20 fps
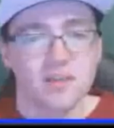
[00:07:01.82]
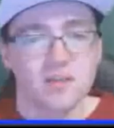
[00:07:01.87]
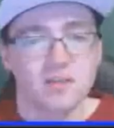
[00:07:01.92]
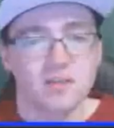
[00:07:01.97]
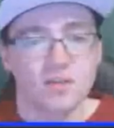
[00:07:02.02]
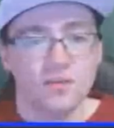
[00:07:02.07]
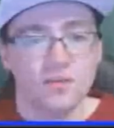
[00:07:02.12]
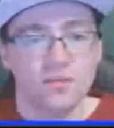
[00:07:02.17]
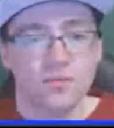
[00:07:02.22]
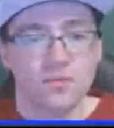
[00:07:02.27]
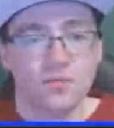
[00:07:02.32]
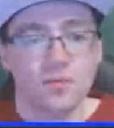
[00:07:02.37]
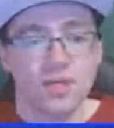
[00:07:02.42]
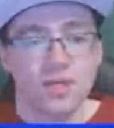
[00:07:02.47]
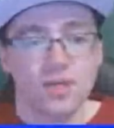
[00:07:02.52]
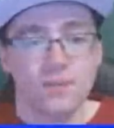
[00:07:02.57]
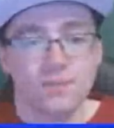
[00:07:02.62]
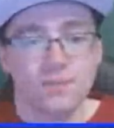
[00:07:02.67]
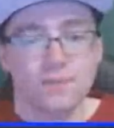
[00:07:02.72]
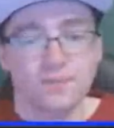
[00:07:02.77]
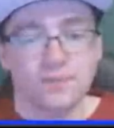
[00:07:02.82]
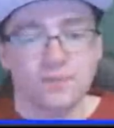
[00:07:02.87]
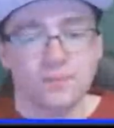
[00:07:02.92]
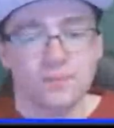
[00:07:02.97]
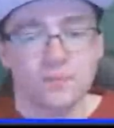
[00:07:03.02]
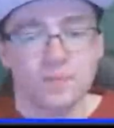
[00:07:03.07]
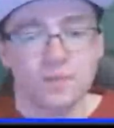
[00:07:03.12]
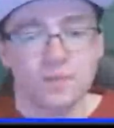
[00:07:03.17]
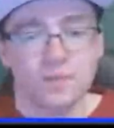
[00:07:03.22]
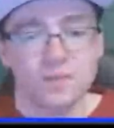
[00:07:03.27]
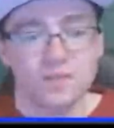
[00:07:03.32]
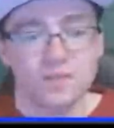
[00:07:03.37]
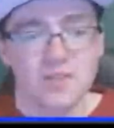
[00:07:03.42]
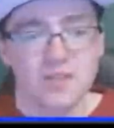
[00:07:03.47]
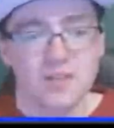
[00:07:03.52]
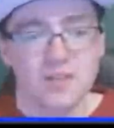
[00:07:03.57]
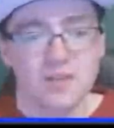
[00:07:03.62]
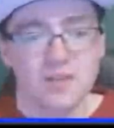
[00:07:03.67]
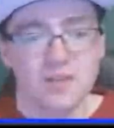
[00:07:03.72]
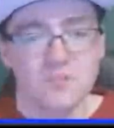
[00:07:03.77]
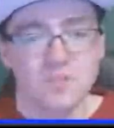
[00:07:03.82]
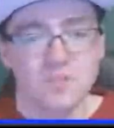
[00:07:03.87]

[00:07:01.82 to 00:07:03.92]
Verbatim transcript: in the top three. See, look, I'm